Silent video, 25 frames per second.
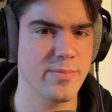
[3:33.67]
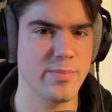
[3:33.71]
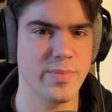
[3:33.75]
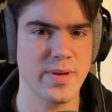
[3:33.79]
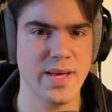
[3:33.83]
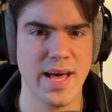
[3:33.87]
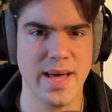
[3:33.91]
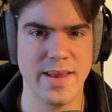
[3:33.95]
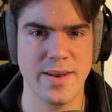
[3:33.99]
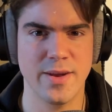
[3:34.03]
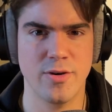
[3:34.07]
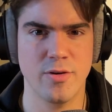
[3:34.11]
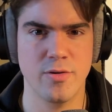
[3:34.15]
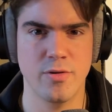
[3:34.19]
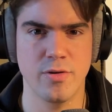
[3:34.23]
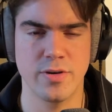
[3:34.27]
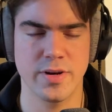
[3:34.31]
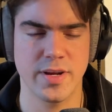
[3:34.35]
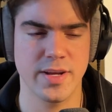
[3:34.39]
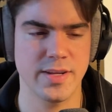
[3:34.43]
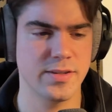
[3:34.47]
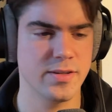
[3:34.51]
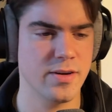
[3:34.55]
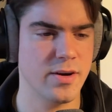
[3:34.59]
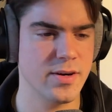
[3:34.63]
piano
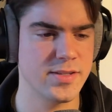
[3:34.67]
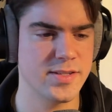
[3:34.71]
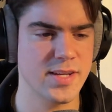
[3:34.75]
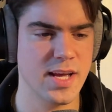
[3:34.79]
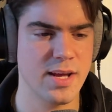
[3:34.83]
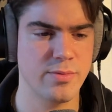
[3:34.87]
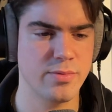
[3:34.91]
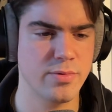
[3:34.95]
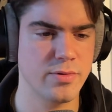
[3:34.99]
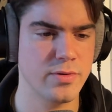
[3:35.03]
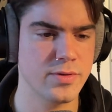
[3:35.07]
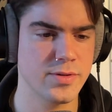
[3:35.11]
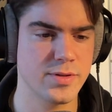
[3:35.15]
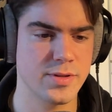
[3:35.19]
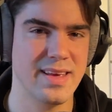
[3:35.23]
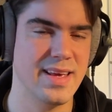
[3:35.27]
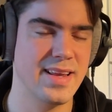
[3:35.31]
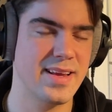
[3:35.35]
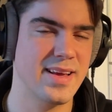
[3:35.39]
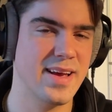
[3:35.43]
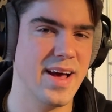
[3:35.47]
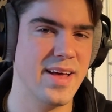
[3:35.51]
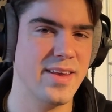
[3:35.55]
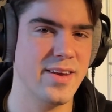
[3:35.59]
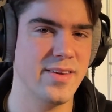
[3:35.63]
or guitar samples,
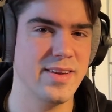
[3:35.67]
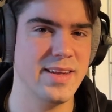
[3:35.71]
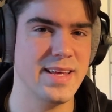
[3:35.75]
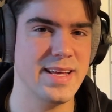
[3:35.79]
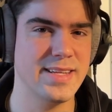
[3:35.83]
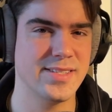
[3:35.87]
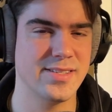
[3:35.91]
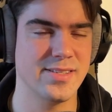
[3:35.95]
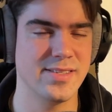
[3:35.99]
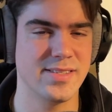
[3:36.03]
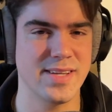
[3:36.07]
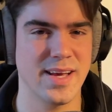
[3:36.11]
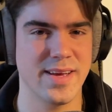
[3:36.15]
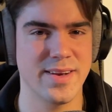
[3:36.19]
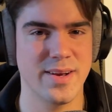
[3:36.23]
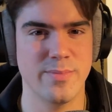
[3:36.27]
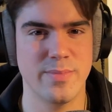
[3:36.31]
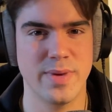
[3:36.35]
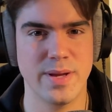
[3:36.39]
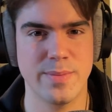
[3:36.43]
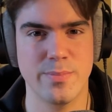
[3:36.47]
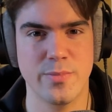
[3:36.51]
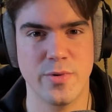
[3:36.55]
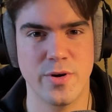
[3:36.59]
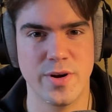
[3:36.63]
it kind of needs to sound a
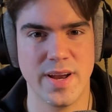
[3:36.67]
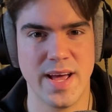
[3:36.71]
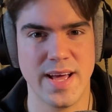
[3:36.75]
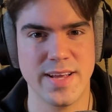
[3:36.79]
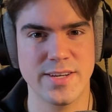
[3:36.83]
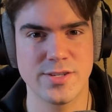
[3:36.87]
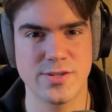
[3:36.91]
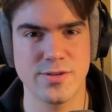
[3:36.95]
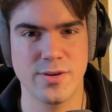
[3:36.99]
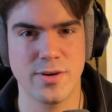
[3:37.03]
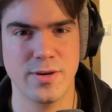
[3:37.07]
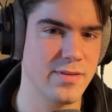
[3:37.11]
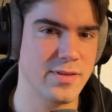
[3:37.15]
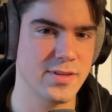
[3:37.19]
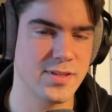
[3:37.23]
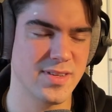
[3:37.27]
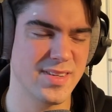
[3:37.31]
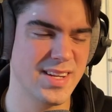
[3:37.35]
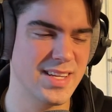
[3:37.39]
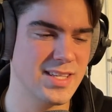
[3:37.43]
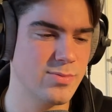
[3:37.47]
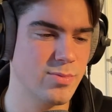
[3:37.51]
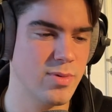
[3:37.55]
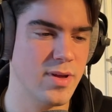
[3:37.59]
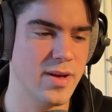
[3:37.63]
bit more natural, so
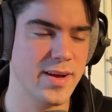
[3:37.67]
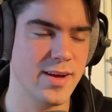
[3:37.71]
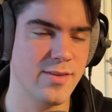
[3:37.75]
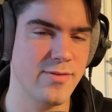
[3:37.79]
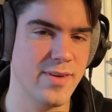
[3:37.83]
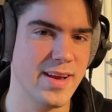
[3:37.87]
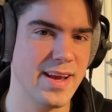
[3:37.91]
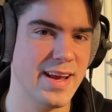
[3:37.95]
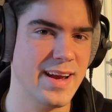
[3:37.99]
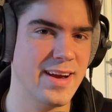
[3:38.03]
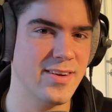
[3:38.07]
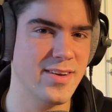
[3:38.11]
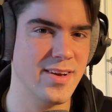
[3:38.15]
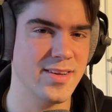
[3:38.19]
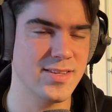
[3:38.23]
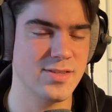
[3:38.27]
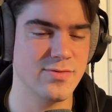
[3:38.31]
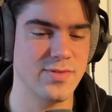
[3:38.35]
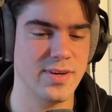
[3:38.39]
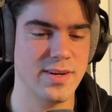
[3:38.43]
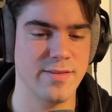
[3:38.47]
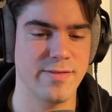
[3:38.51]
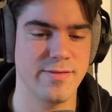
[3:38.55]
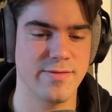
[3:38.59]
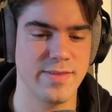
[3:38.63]
this plugin right here
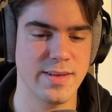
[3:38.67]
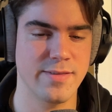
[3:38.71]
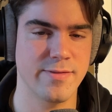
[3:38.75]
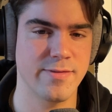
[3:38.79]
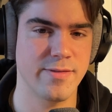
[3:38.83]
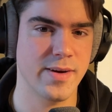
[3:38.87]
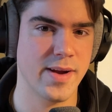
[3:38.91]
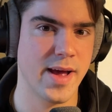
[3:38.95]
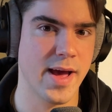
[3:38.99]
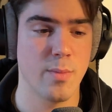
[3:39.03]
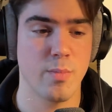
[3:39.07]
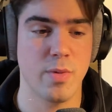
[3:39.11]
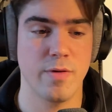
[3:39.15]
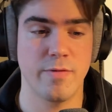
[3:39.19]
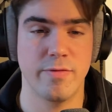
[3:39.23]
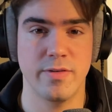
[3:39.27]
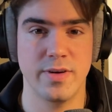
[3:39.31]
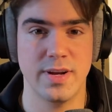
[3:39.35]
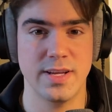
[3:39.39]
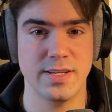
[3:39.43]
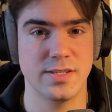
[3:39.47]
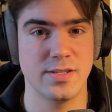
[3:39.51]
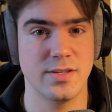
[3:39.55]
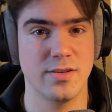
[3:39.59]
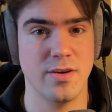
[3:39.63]
doesn't really fit for that. But for
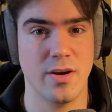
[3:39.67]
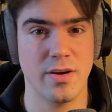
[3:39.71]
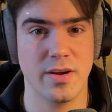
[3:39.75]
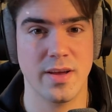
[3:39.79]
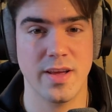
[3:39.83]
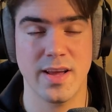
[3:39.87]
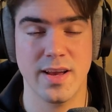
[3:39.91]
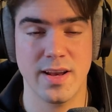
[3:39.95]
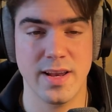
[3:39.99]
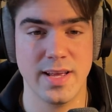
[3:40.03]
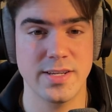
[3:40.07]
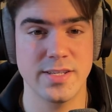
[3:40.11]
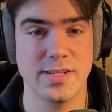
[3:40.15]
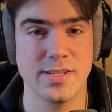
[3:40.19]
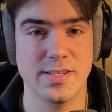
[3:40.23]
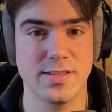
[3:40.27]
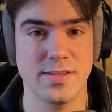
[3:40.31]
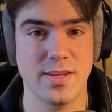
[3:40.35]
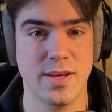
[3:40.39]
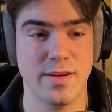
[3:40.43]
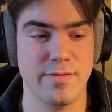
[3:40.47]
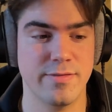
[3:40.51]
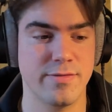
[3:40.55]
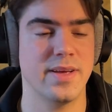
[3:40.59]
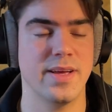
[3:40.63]
this dark and glitchy
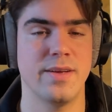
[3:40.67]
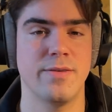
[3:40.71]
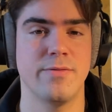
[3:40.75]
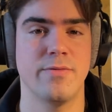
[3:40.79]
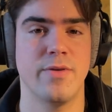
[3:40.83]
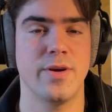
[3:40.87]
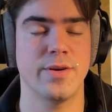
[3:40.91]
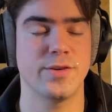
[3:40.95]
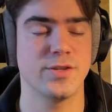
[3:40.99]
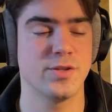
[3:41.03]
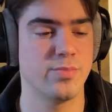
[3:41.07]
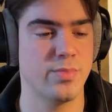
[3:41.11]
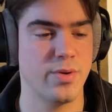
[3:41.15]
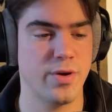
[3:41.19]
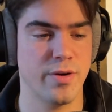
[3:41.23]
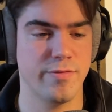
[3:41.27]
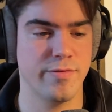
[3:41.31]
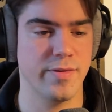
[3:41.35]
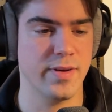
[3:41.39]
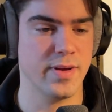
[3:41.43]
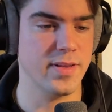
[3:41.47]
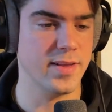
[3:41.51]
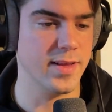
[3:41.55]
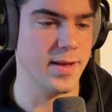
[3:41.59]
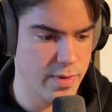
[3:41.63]
stuff, it works
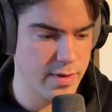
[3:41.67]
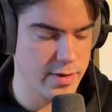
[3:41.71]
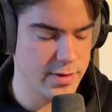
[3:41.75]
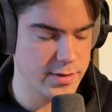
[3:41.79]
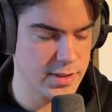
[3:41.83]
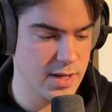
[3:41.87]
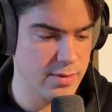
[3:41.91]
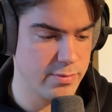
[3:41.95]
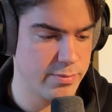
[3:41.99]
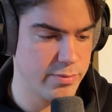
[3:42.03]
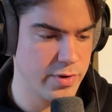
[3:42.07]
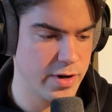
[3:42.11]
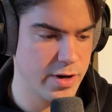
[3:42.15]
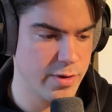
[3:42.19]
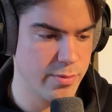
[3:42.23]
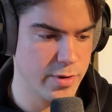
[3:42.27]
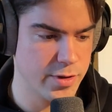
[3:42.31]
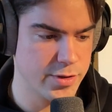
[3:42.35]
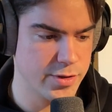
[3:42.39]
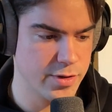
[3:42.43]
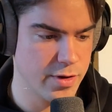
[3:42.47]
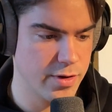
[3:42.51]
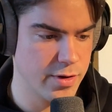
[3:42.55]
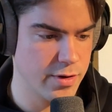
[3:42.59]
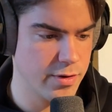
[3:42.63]
perfectly. So I'm pretty
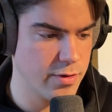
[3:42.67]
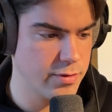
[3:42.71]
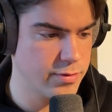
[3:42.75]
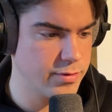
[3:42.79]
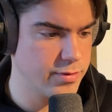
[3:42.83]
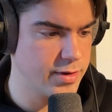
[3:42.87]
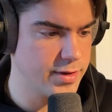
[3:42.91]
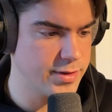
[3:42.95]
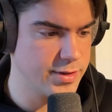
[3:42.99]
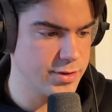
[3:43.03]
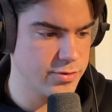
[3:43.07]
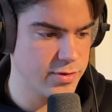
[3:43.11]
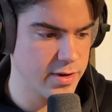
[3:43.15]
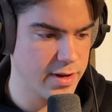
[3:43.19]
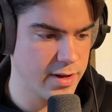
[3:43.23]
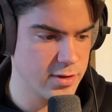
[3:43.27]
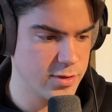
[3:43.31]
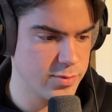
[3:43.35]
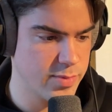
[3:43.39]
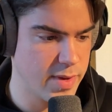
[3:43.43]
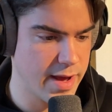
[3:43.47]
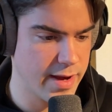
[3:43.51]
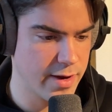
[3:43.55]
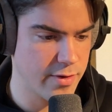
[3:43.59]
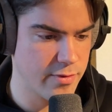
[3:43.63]
much going to go to this
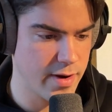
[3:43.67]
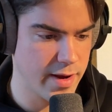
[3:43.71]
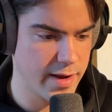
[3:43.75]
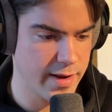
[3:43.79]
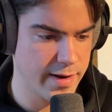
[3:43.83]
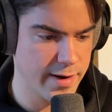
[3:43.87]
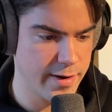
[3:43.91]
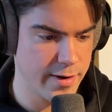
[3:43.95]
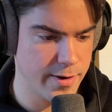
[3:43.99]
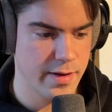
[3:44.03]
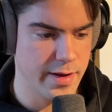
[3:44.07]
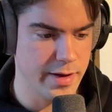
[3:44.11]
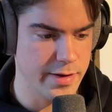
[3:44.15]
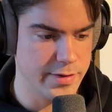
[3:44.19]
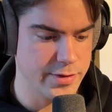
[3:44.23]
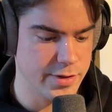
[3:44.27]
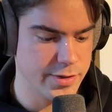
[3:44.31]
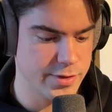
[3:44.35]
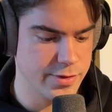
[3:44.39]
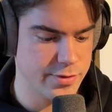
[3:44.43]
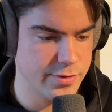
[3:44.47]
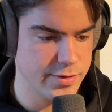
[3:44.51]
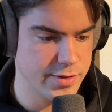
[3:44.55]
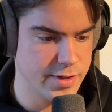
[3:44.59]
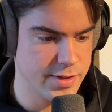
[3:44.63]
Trails bank right here and
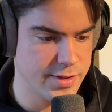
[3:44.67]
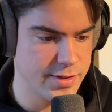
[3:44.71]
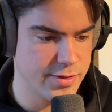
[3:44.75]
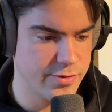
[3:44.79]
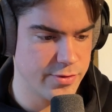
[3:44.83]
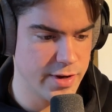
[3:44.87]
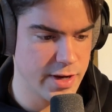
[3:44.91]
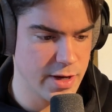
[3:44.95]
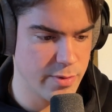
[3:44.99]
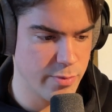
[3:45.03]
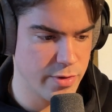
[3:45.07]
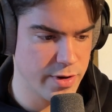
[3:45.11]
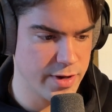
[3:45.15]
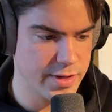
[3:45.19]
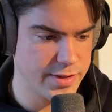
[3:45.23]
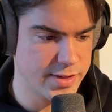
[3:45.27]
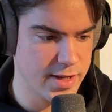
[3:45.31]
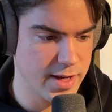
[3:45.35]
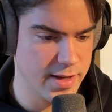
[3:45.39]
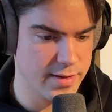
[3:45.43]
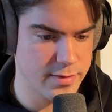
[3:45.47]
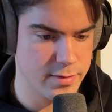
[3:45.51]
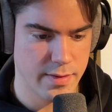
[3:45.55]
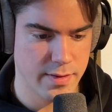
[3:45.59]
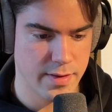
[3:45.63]
just use this streak
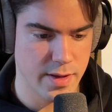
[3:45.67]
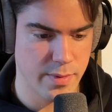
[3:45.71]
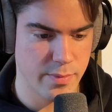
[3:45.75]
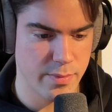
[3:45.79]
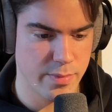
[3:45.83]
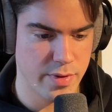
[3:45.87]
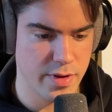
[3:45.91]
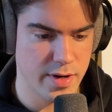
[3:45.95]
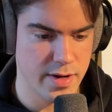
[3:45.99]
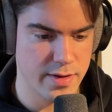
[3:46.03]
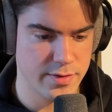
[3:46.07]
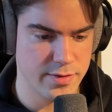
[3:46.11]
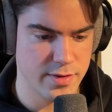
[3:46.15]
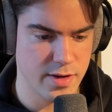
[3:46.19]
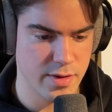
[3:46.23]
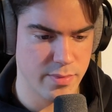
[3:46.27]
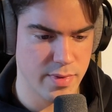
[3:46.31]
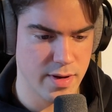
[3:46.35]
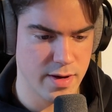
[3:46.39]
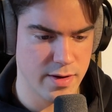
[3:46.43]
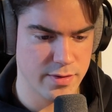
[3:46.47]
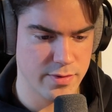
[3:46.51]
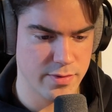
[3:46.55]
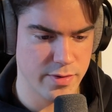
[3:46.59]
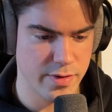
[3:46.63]
preset, then put it to
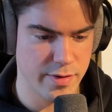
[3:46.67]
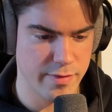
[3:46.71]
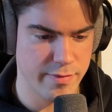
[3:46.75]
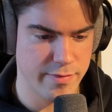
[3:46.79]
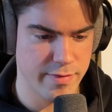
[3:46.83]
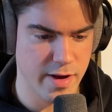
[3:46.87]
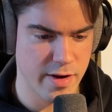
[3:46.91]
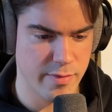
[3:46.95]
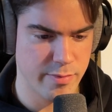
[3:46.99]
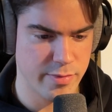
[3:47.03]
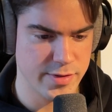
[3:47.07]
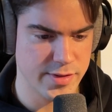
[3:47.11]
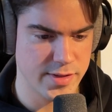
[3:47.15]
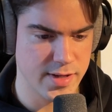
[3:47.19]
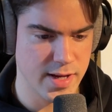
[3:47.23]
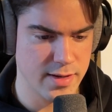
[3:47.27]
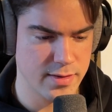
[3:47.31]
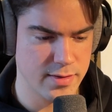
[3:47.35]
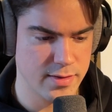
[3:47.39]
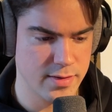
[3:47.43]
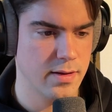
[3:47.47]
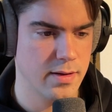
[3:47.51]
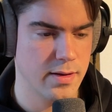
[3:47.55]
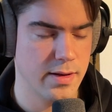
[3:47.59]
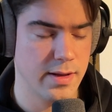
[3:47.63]
about
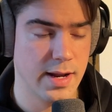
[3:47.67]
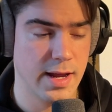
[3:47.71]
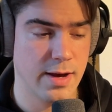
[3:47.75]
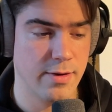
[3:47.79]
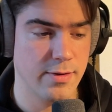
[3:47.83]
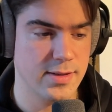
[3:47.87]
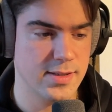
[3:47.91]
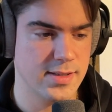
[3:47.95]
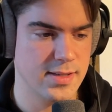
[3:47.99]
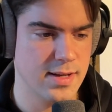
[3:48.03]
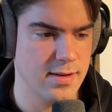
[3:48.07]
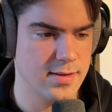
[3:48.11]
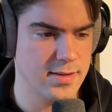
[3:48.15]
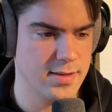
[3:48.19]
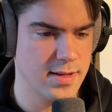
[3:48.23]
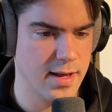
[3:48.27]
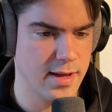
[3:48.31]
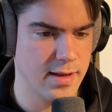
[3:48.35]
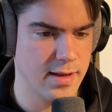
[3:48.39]
25%, and now it sounds like